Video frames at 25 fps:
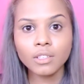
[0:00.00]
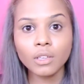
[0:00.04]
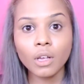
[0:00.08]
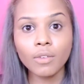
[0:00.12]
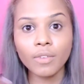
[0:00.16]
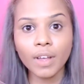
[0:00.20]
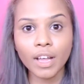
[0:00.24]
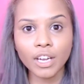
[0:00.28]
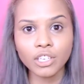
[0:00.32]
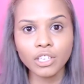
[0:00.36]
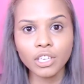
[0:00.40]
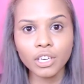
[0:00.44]
So
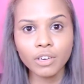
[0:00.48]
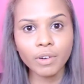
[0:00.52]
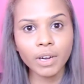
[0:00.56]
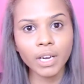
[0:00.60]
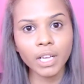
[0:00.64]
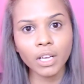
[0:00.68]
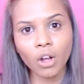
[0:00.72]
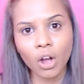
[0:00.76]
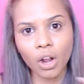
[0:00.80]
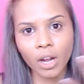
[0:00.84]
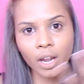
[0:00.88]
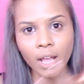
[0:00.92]
I've actually
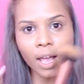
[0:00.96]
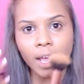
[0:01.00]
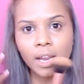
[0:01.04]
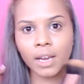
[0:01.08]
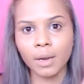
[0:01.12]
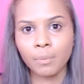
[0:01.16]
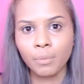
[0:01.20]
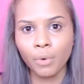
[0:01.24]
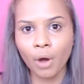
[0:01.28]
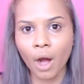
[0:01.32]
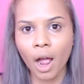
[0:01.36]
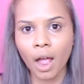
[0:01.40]
already gone ahead
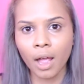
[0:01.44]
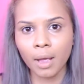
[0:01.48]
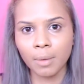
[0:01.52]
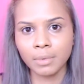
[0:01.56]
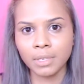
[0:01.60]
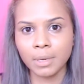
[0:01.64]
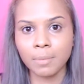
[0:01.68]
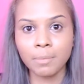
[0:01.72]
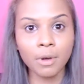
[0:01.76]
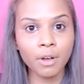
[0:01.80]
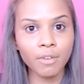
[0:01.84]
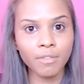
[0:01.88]
and
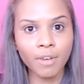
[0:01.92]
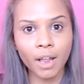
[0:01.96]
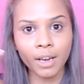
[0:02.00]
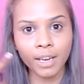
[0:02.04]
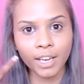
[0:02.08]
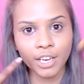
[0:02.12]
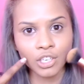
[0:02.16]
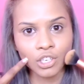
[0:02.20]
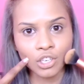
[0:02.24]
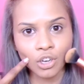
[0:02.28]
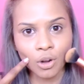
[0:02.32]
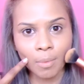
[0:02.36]
primed and put
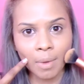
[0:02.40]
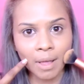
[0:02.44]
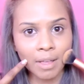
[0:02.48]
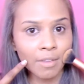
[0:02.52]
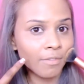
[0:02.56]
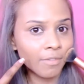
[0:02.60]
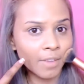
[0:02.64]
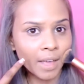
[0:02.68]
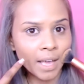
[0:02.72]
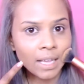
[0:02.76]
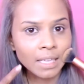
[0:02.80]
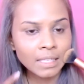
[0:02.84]
foundation on my
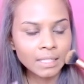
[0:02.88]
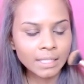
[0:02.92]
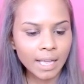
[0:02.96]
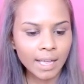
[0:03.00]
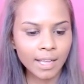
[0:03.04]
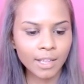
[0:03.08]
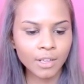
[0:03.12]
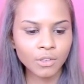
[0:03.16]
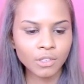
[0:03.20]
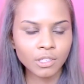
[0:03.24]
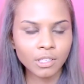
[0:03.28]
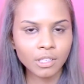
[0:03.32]
face.
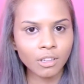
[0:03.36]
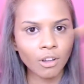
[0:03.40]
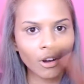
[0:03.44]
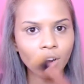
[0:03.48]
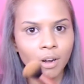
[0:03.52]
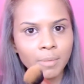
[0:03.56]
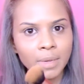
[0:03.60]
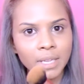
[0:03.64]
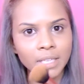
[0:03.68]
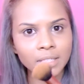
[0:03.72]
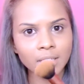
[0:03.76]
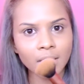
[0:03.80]
I use the
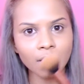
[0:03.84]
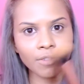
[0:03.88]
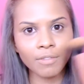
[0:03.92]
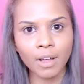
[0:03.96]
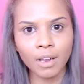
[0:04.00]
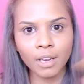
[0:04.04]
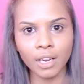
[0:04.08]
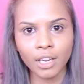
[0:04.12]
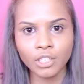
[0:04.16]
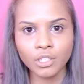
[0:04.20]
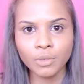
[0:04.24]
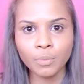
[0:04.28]
Laura Mercier
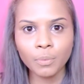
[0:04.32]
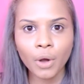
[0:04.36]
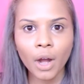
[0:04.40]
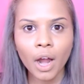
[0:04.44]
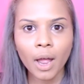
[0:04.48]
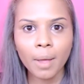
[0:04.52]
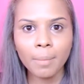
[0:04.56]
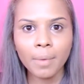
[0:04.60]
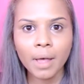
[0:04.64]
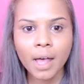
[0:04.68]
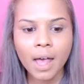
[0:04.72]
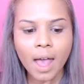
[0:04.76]
Foundation
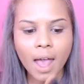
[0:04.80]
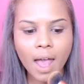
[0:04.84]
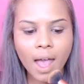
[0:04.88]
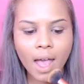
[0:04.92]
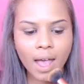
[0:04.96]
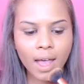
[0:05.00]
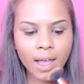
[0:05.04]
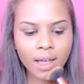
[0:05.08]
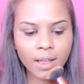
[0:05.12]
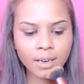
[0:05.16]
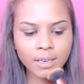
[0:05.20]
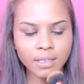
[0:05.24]
Primer
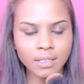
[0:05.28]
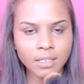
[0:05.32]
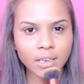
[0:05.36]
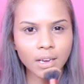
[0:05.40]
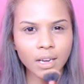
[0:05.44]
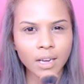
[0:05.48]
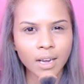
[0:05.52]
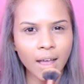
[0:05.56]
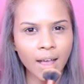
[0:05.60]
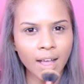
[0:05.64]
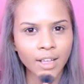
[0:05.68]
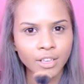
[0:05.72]
and
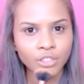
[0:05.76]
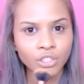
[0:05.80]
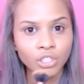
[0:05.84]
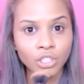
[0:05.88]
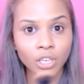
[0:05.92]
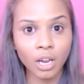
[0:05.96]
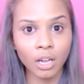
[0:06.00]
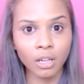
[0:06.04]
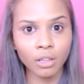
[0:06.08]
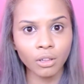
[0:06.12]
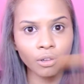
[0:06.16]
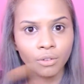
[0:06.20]

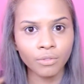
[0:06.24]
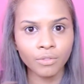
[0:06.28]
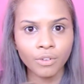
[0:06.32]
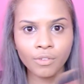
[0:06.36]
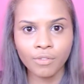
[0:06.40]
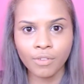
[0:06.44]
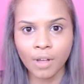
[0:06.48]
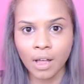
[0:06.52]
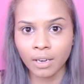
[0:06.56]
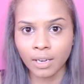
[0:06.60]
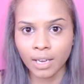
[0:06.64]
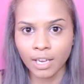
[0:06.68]
Anastasia Glow Up
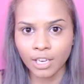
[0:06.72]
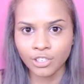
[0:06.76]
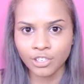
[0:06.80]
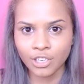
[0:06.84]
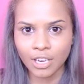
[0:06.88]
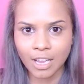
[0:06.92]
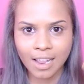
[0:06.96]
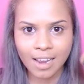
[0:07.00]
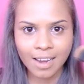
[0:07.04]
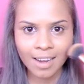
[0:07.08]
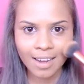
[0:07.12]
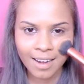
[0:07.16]

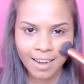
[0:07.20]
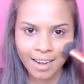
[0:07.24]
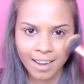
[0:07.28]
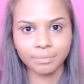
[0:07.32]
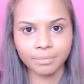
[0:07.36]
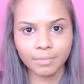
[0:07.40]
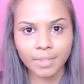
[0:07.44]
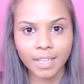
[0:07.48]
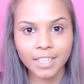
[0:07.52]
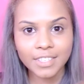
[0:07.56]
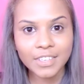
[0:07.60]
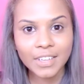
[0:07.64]
Foundation.
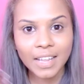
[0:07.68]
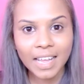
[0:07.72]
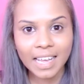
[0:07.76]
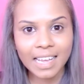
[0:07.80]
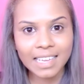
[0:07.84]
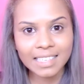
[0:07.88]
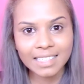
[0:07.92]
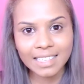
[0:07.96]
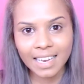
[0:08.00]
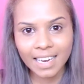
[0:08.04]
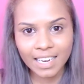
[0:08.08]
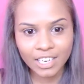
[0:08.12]
So like
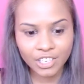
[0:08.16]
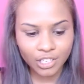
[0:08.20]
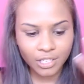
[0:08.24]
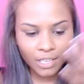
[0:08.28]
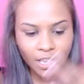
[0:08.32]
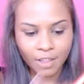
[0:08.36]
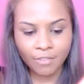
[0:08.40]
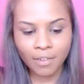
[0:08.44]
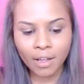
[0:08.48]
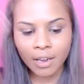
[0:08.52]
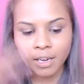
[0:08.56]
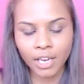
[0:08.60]
I said, I just
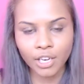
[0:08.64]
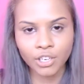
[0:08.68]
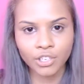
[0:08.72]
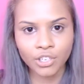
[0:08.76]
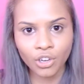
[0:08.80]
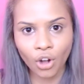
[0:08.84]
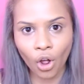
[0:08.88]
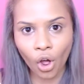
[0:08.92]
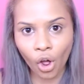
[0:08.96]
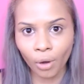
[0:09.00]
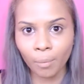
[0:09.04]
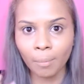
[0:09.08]
have
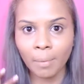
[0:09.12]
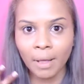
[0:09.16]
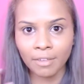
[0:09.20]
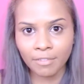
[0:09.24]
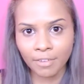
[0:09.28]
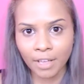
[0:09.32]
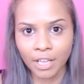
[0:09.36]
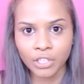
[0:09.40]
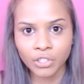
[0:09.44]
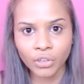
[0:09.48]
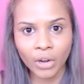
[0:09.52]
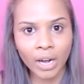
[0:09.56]
foundation on my
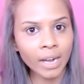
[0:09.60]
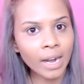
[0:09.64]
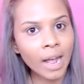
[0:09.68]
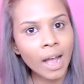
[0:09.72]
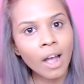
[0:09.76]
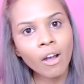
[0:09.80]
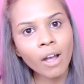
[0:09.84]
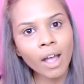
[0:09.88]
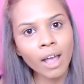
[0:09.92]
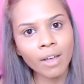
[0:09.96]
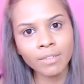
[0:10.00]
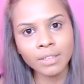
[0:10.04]
face right
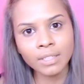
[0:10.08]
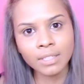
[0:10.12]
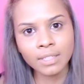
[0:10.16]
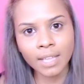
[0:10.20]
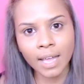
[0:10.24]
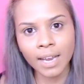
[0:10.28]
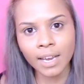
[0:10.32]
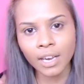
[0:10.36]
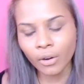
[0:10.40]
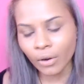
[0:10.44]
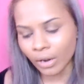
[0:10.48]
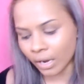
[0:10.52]
now. I haven't
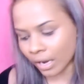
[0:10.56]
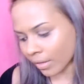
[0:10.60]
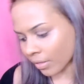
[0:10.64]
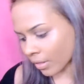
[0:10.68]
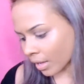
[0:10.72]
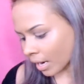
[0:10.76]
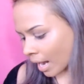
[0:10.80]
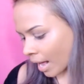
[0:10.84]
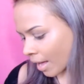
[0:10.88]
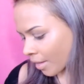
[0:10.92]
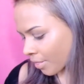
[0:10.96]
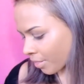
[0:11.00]
set it or
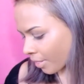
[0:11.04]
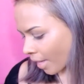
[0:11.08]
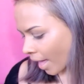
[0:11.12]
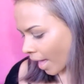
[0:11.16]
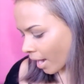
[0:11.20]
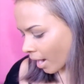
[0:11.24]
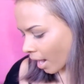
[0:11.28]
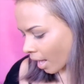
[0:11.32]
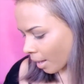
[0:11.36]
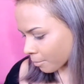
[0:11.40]
anything like that.